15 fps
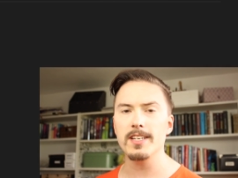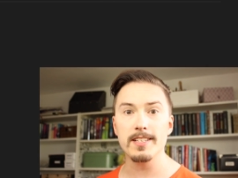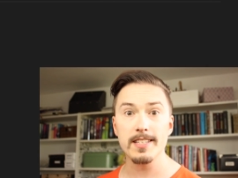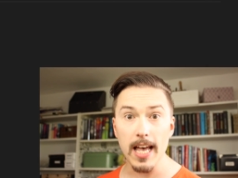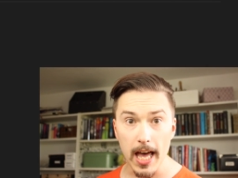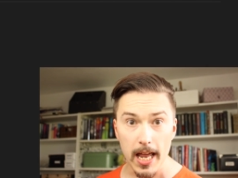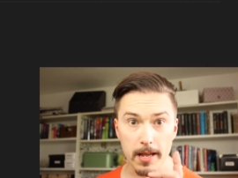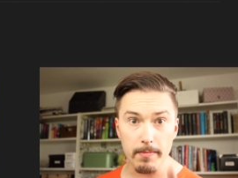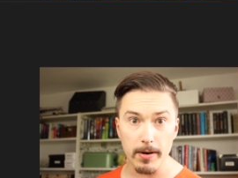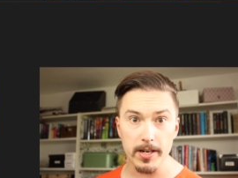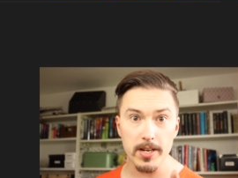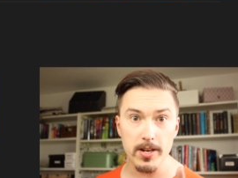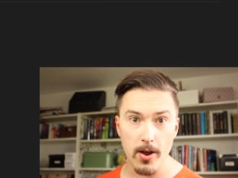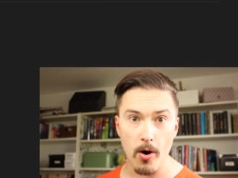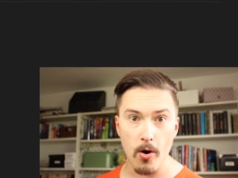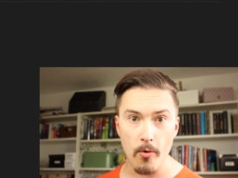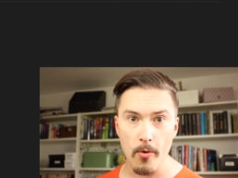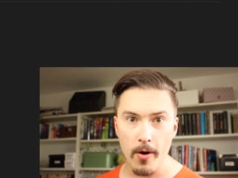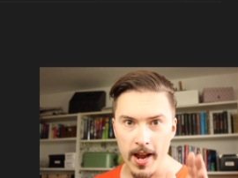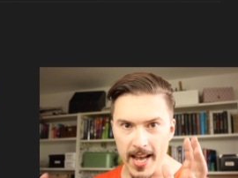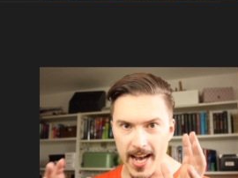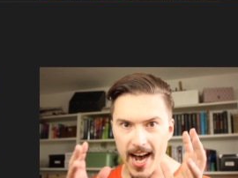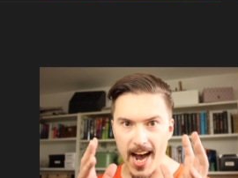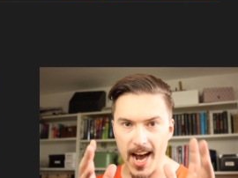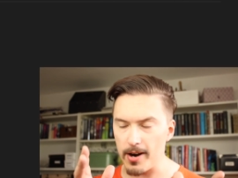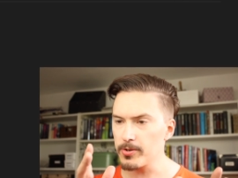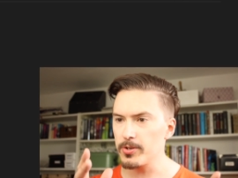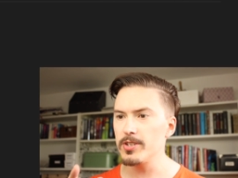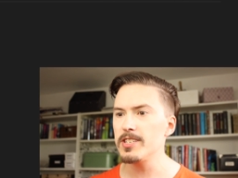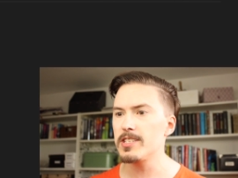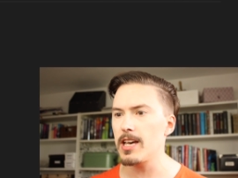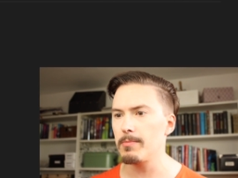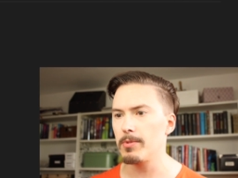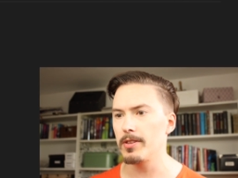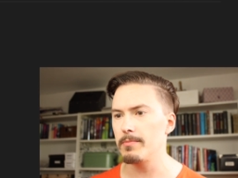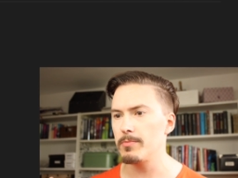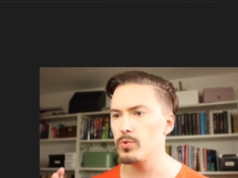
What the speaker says: does anybody know how to disable them?